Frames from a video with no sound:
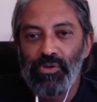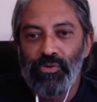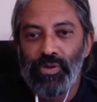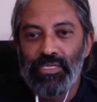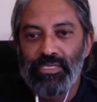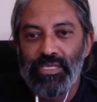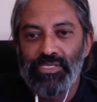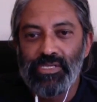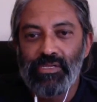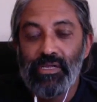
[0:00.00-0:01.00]

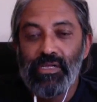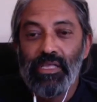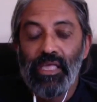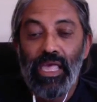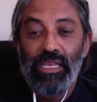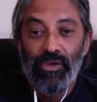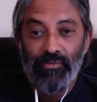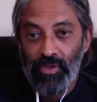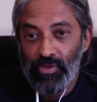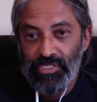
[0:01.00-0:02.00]
orientation, any
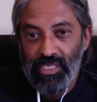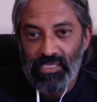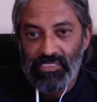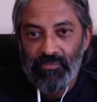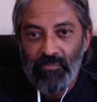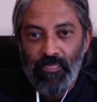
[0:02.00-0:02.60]
of those things.